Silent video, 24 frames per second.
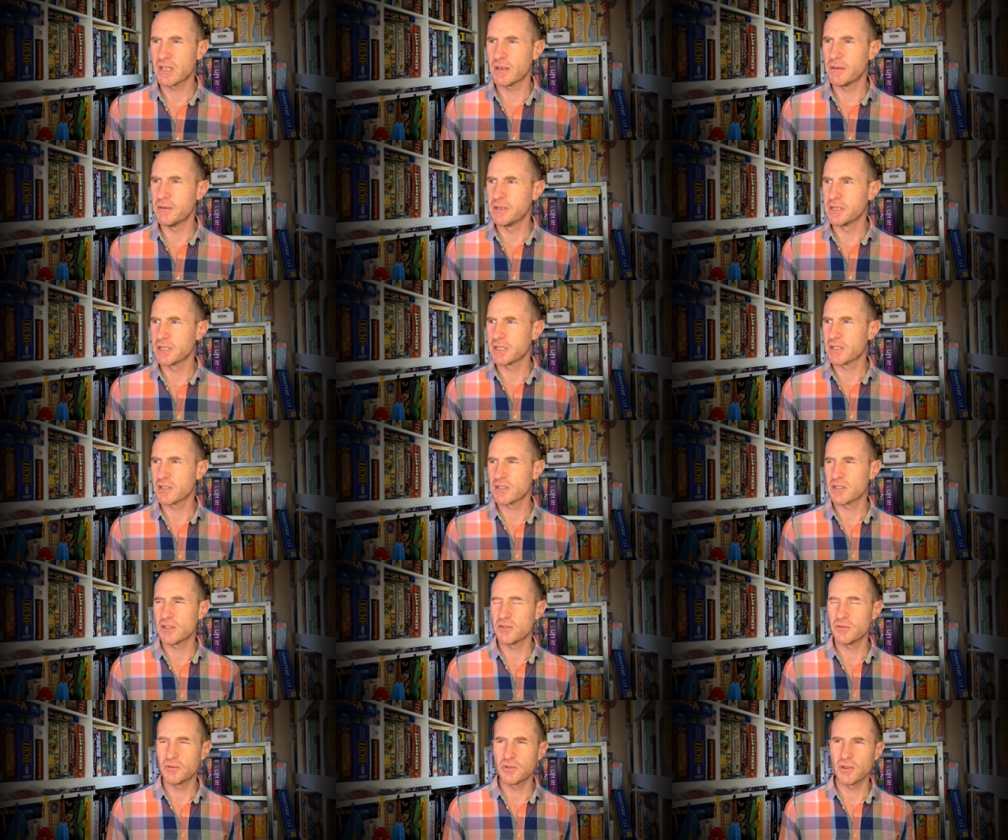I mean, because
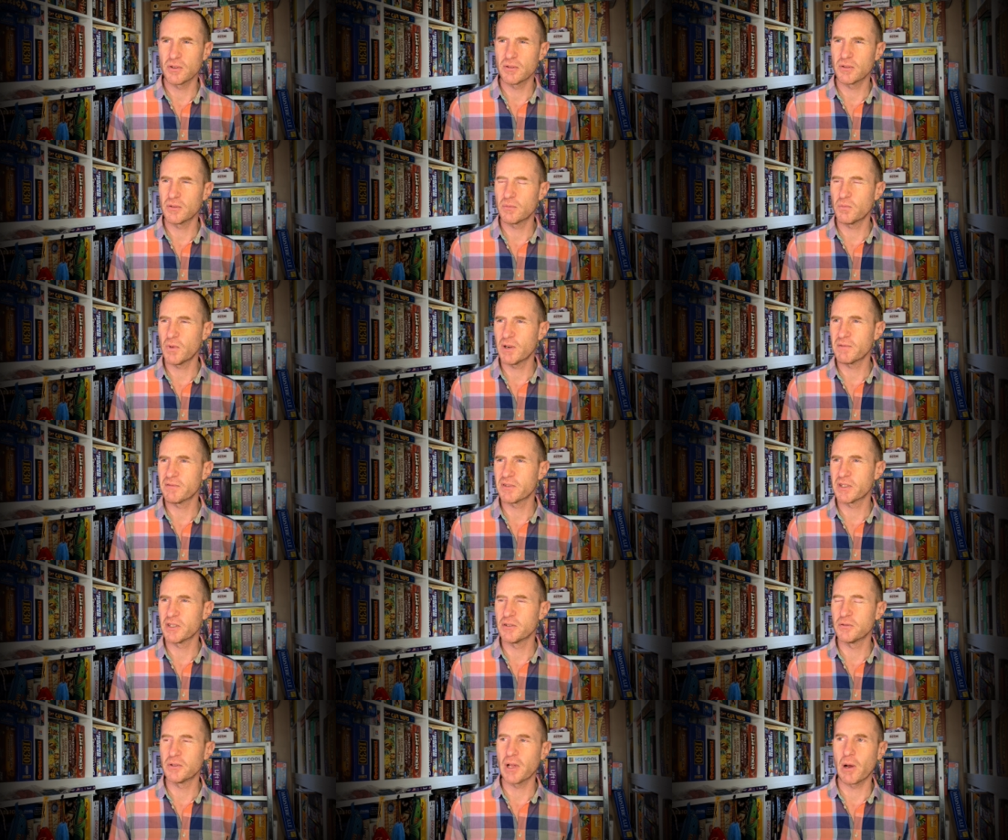one
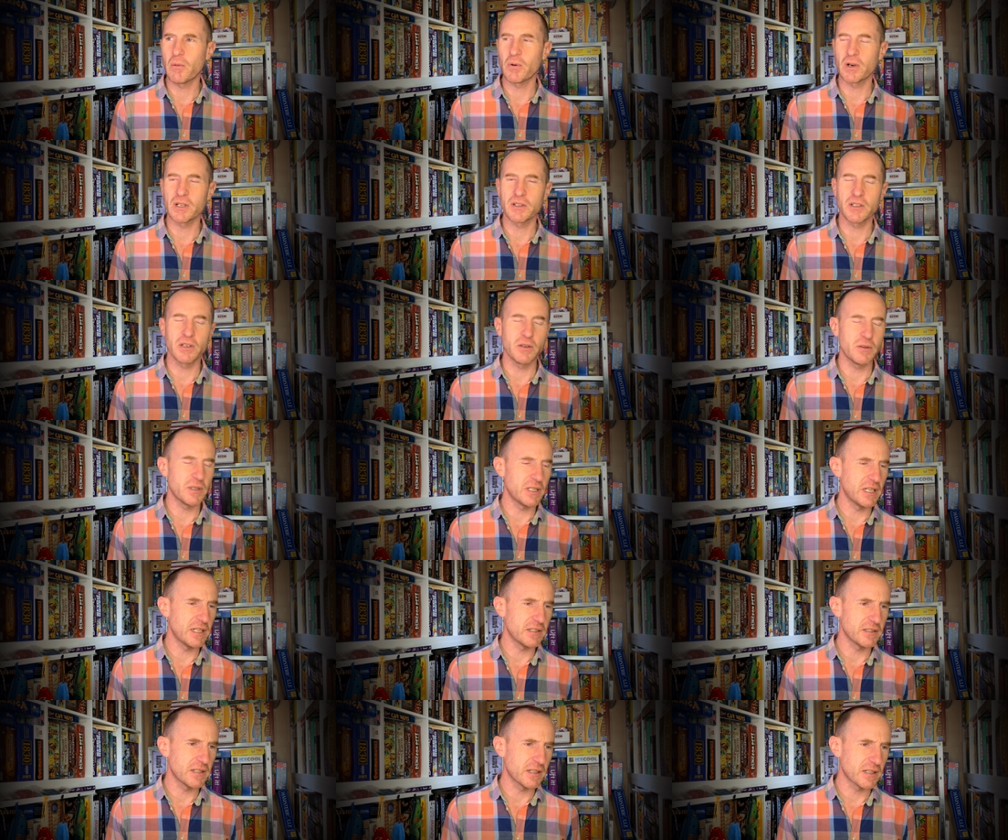thing you don't want to do at the
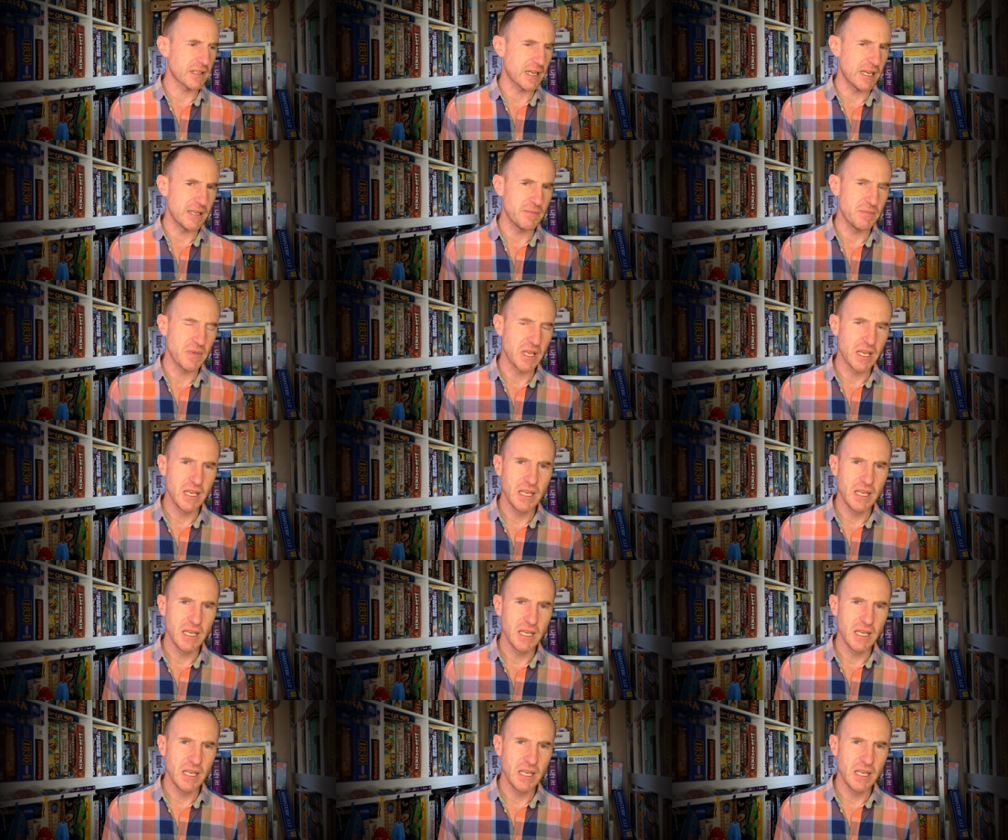end of the game